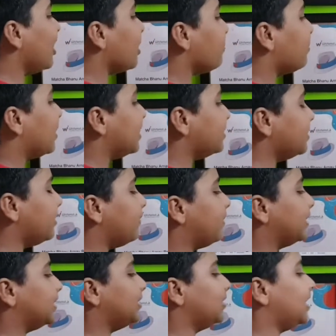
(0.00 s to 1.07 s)
habitation of
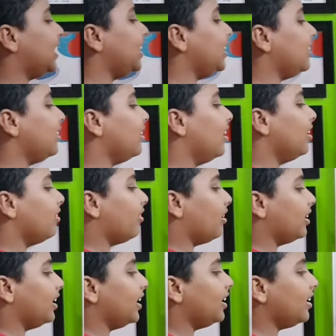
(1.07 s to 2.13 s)
Australian
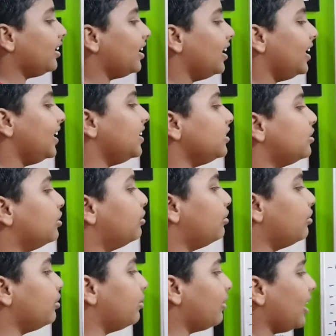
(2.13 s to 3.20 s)
continent is
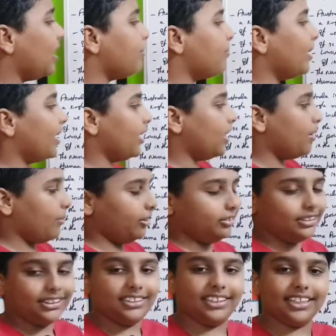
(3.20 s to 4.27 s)
known to have begun about
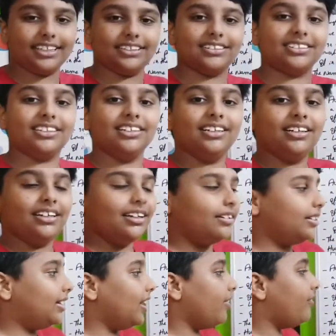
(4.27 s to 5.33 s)

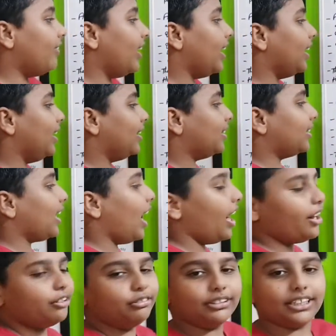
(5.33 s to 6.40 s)

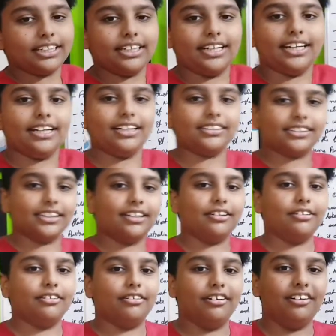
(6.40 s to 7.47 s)
65,000 years
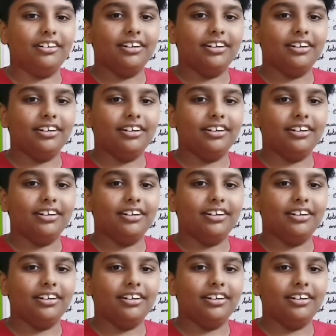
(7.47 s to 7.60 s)
ago.